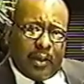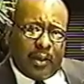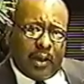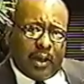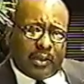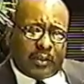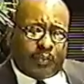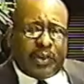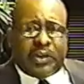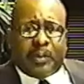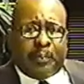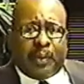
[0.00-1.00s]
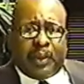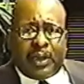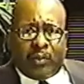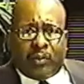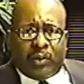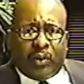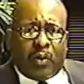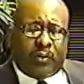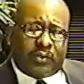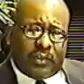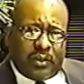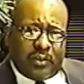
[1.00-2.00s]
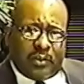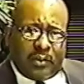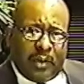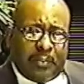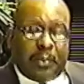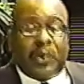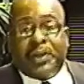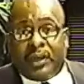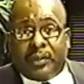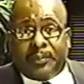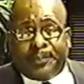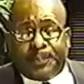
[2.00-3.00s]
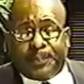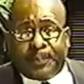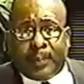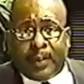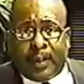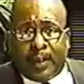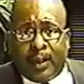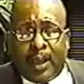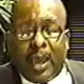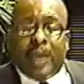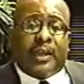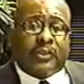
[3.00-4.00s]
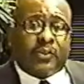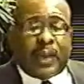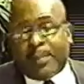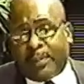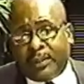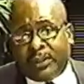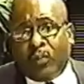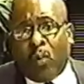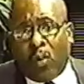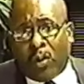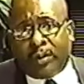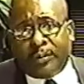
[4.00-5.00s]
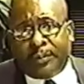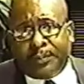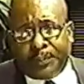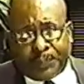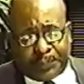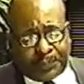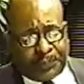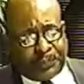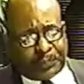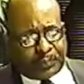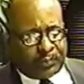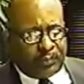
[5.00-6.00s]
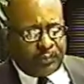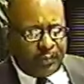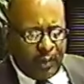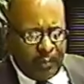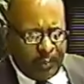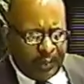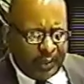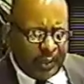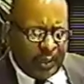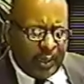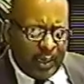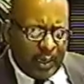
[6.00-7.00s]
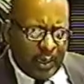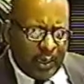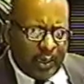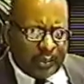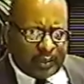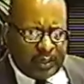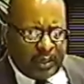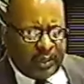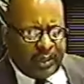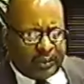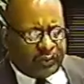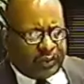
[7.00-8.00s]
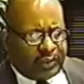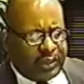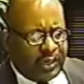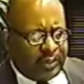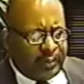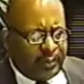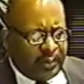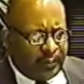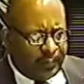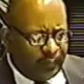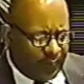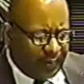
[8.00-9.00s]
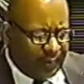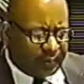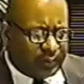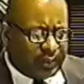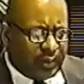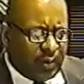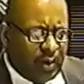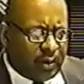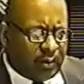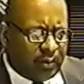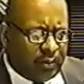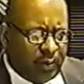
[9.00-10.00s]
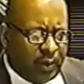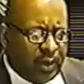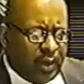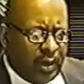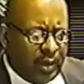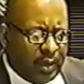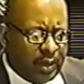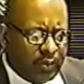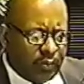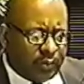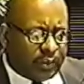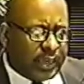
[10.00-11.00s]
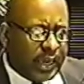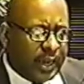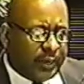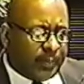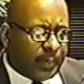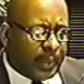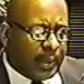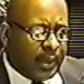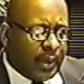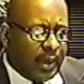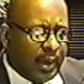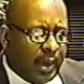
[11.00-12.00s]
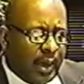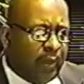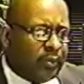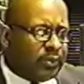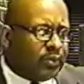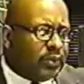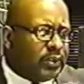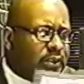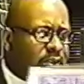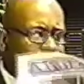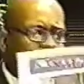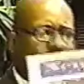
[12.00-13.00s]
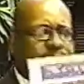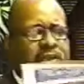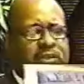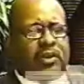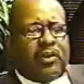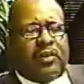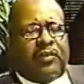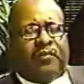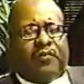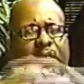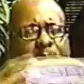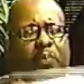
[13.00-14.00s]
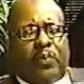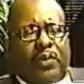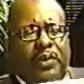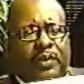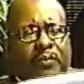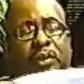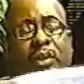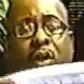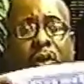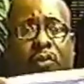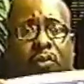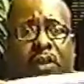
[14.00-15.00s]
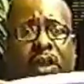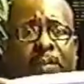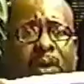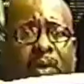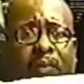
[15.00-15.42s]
and spread the blood on the altar and burn it. And that's what happens in war. But here's another very interesting article in the Newsday, which took place on February. Well, the article came out on